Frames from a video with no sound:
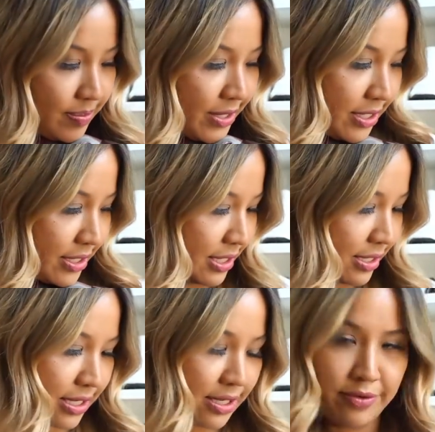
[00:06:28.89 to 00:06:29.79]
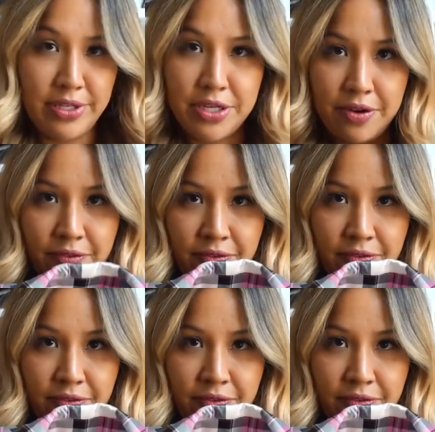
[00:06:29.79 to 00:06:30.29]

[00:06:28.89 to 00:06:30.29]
They're just like a really good